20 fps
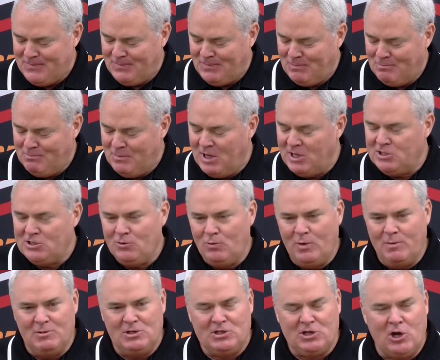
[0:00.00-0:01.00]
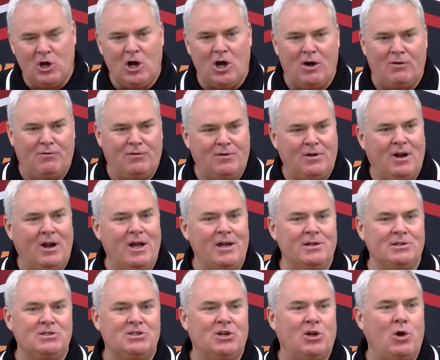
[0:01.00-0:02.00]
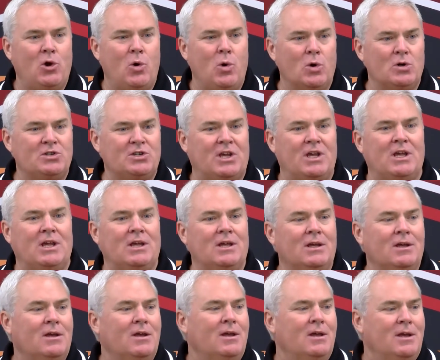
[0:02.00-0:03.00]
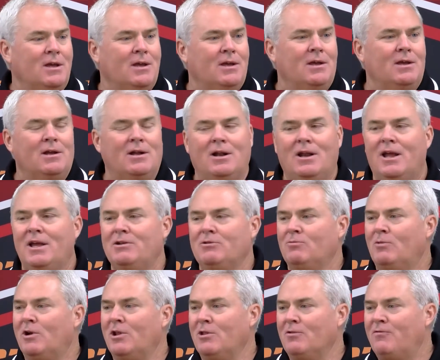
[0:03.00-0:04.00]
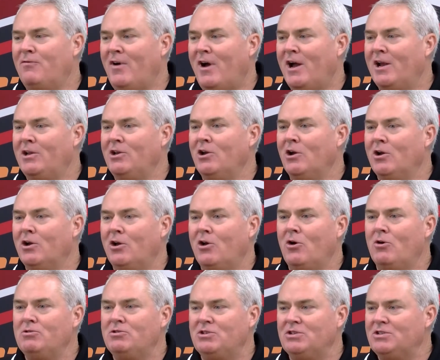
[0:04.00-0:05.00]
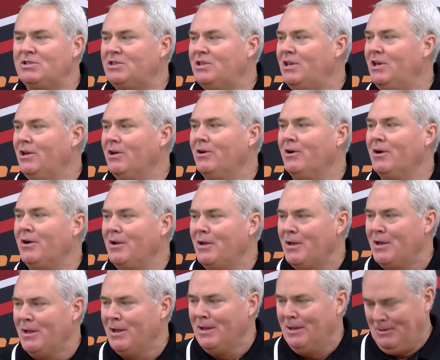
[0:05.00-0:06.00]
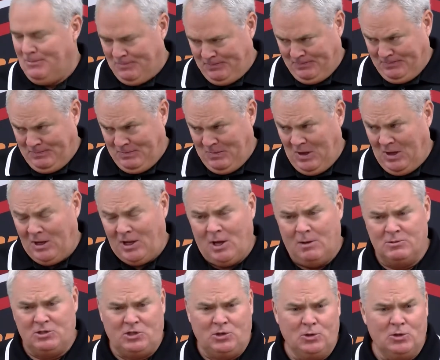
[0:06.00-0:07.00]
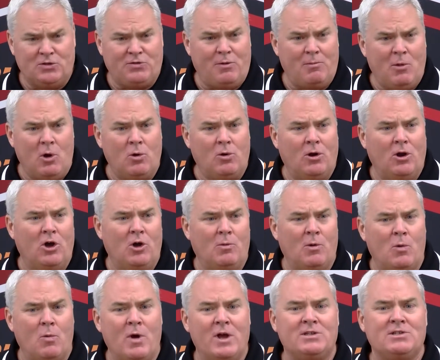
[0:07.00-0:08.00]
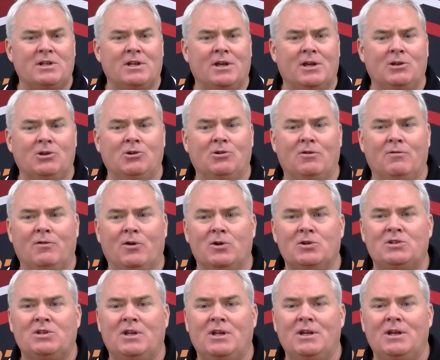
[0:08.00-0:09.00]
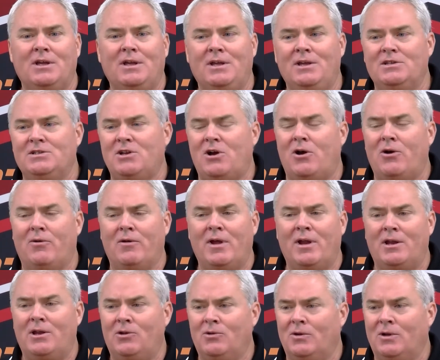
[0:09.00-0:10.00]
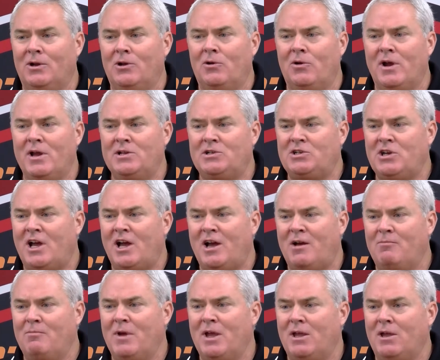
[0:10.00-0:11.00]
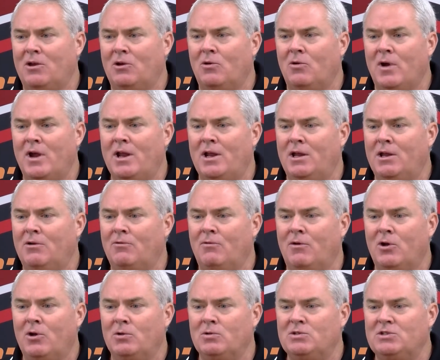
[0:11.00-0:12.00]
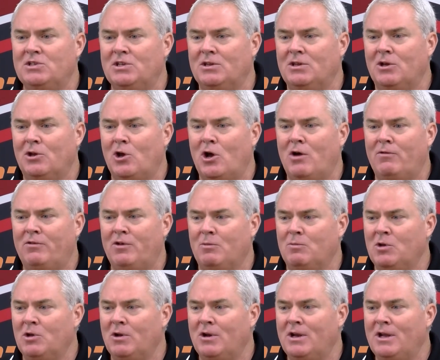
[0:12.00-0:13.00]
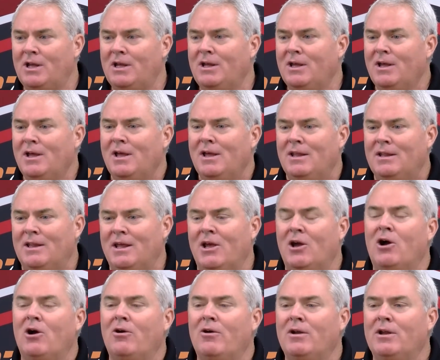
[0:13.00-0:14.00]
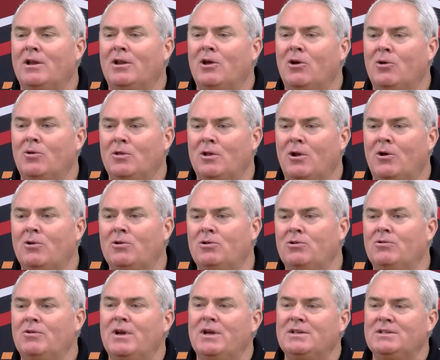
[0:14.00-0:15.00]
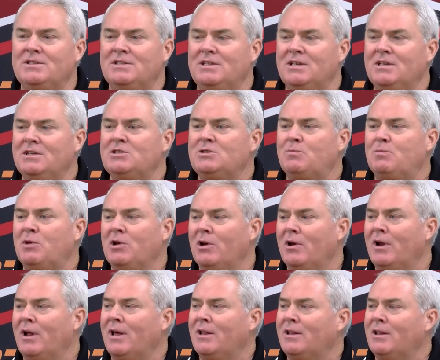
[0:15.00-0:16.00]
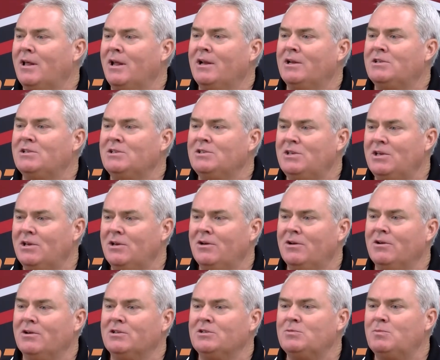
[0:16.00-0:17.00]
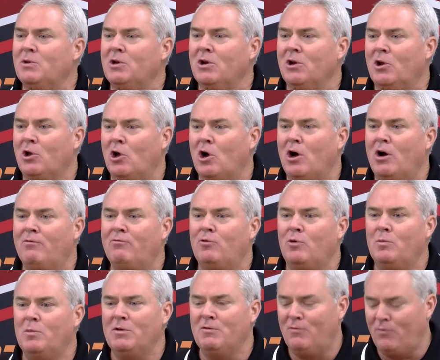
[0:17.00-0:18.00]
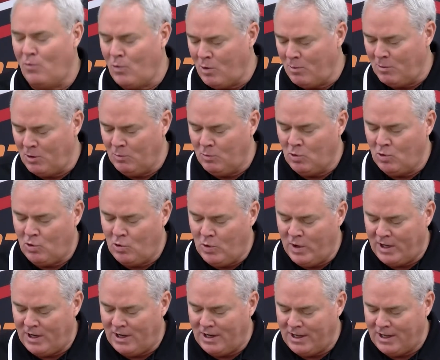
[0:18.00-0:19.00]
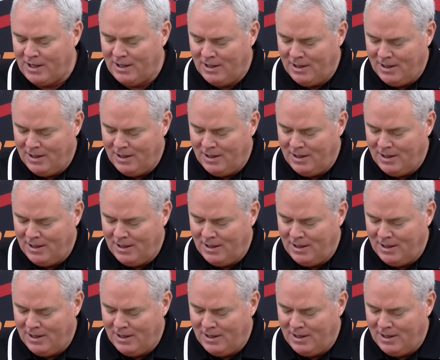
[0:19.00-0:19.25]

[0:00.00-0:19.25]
Men's and women's golf, Clayton Sikorsky. Clayton, one of the fine young coaches here, comes to us from Oklahoma Wesleyan University. He's already doing a great job, making great inroads in the golf community. They already know that OUAZ Spirit Athletics is here, and Spirit Golf will be formidable quickly.